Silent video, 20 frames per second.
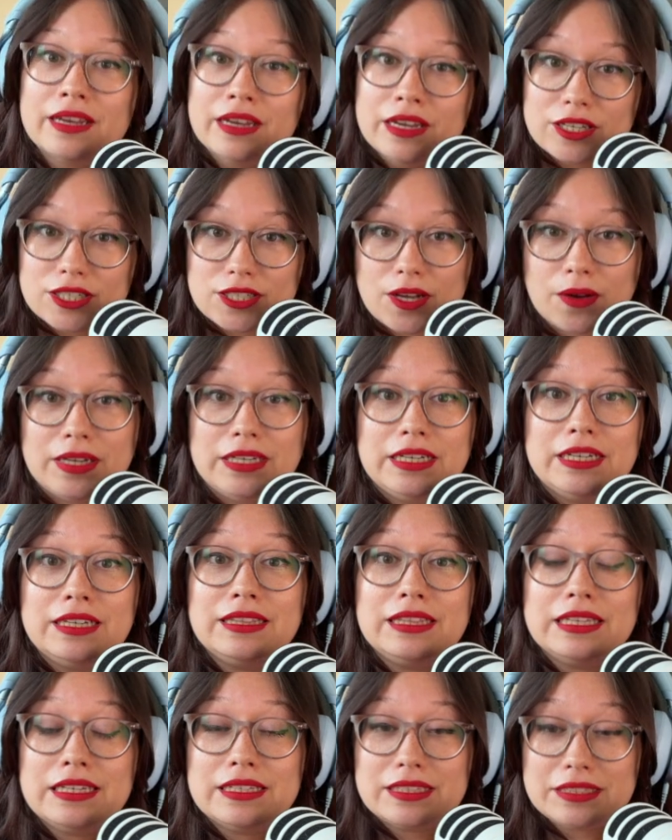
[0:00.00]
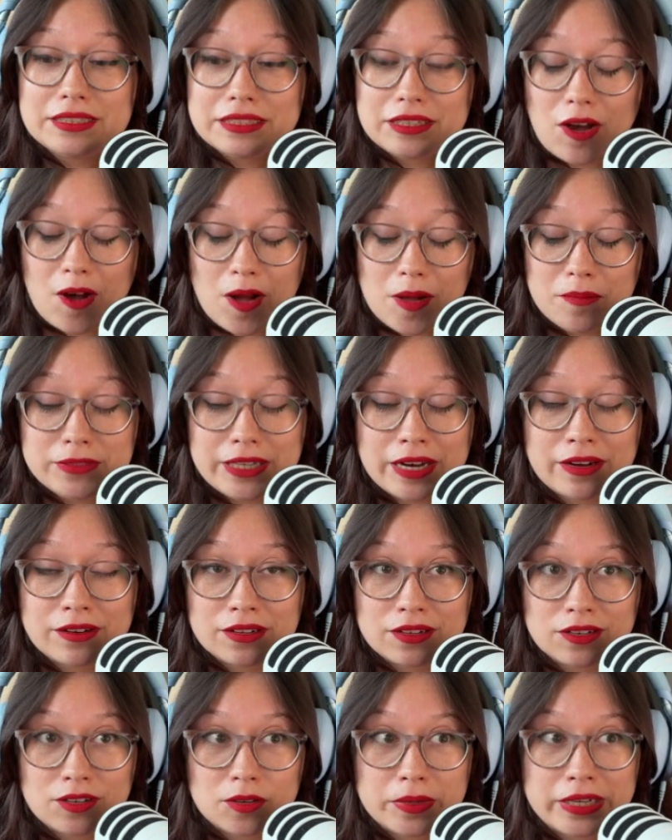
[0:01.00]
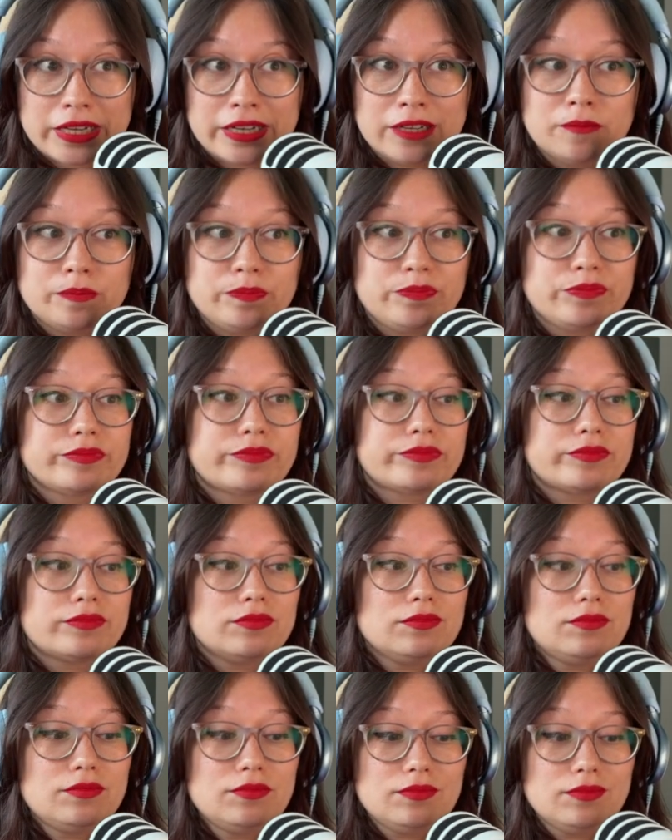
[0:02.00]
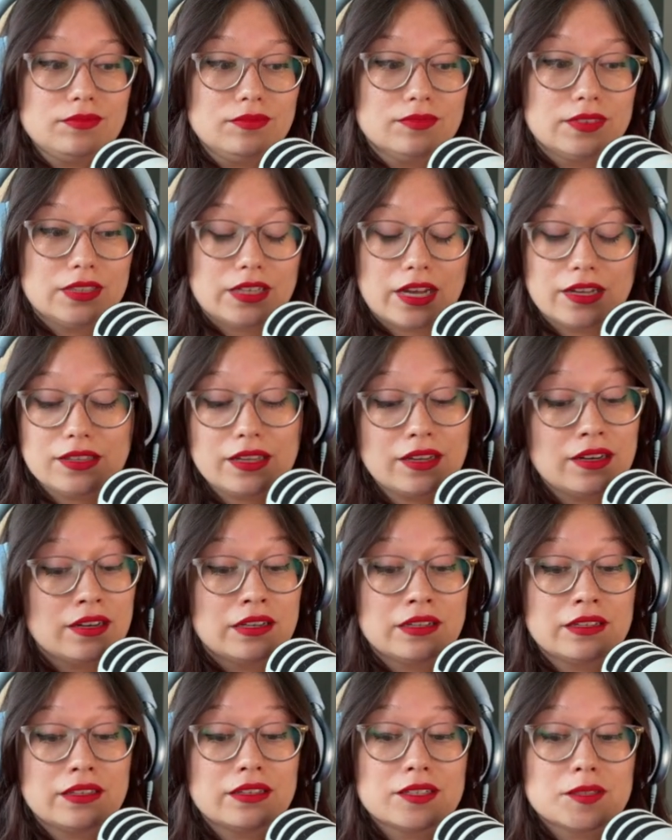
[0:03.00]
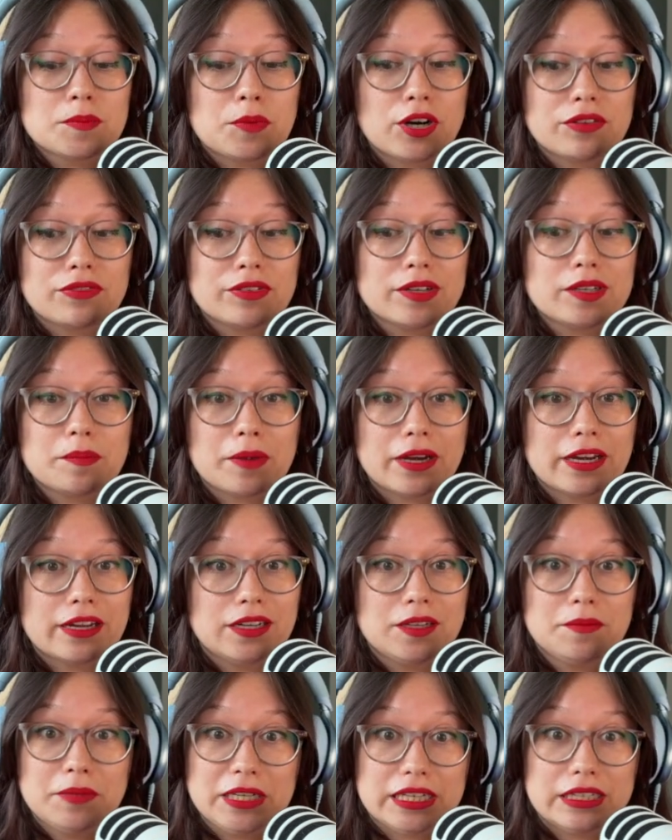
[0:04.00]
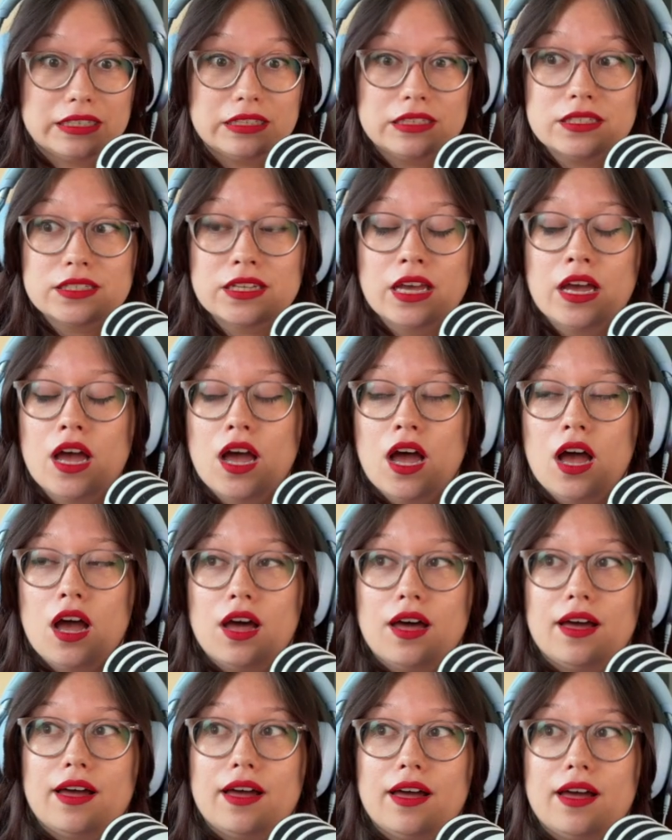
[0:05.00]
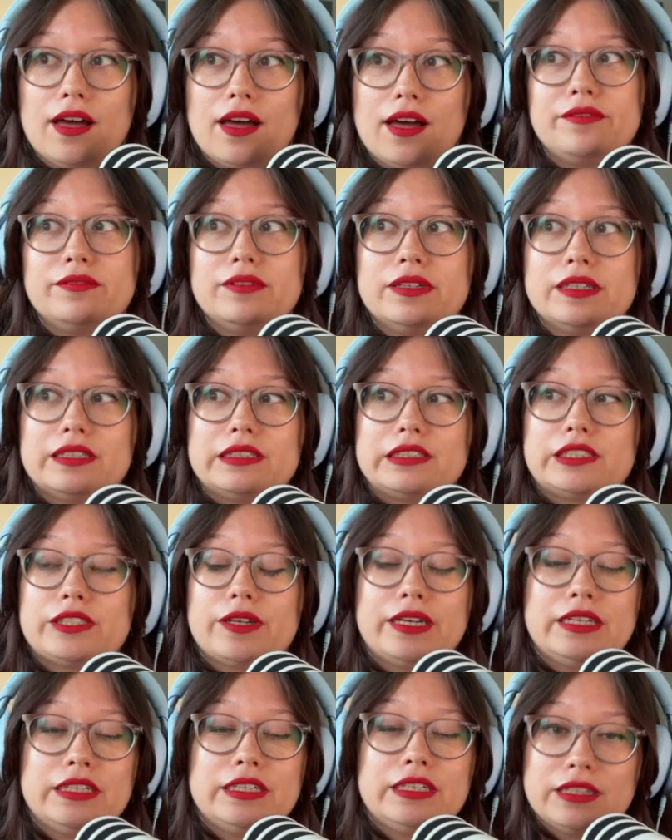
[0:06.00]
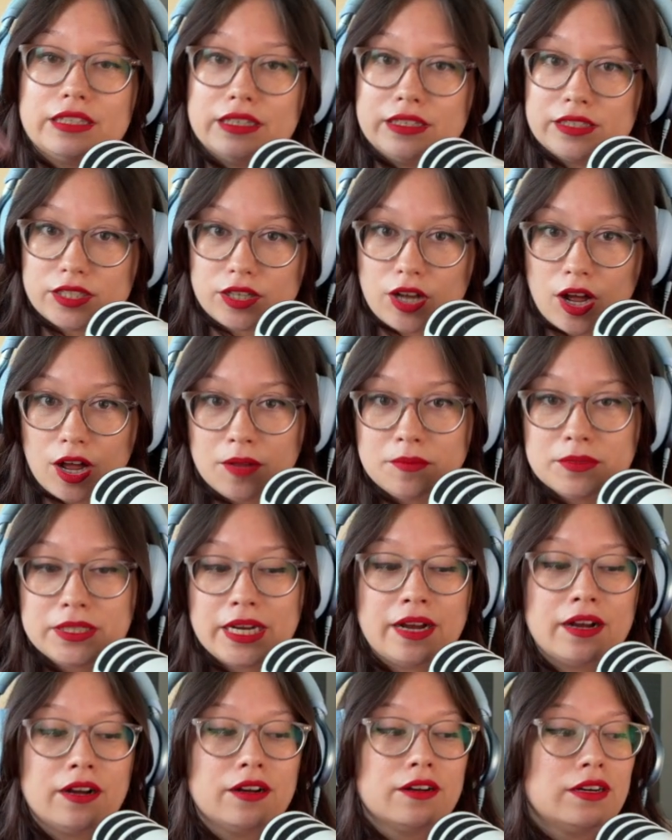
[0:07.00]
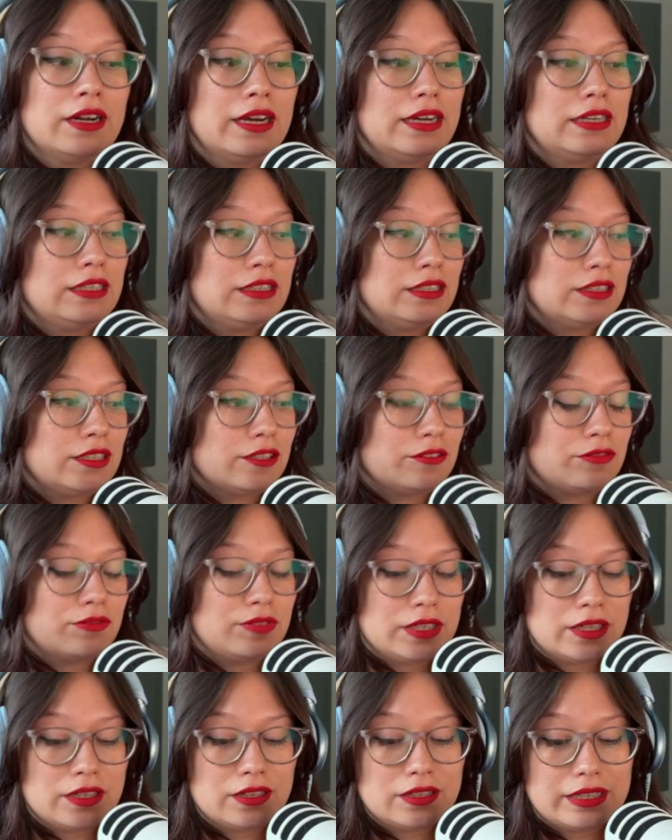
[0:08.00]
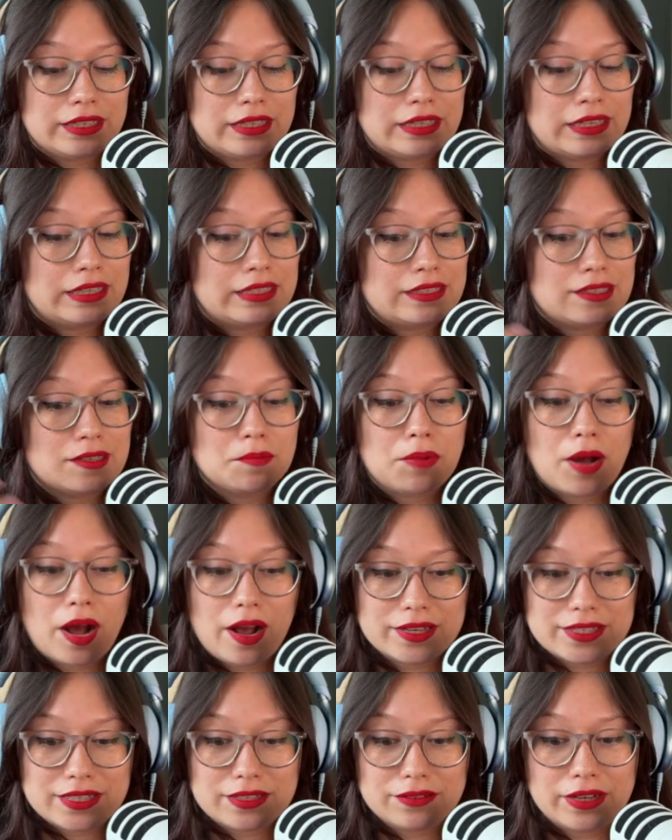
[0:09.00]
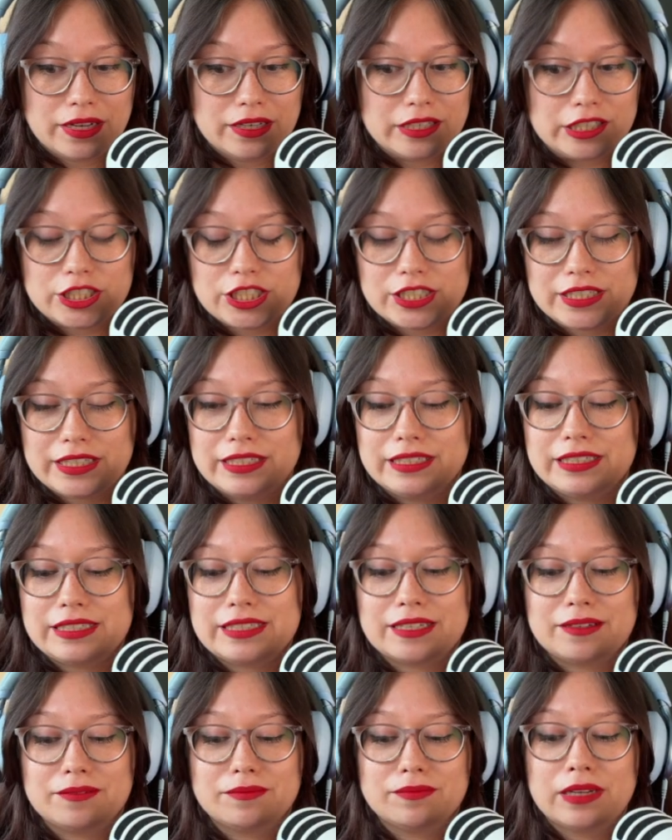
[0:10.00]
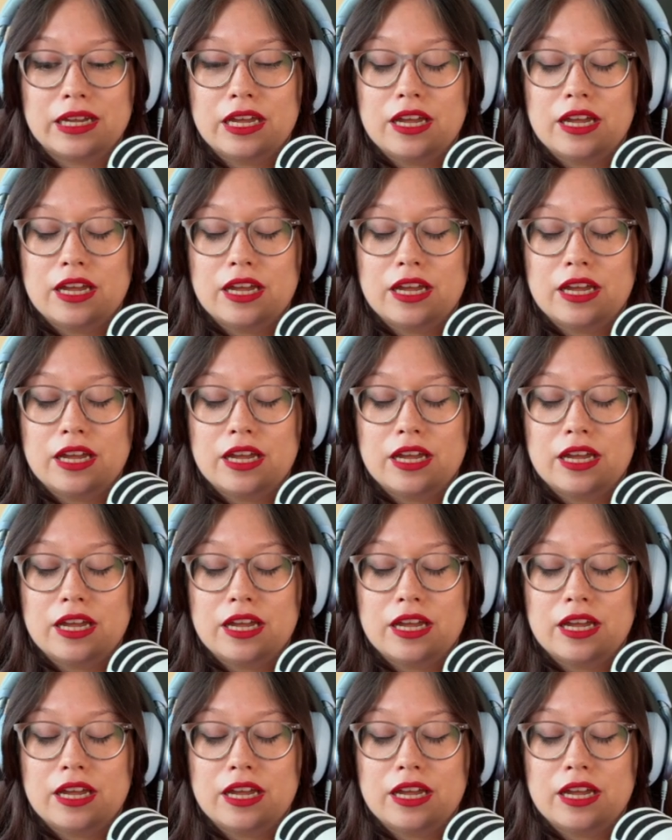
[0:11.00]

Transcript: So I needed things to like calm down a little bit. Not that anything's perfect by any means. So I needed things to calm down. I needed to feel like some positive energy, some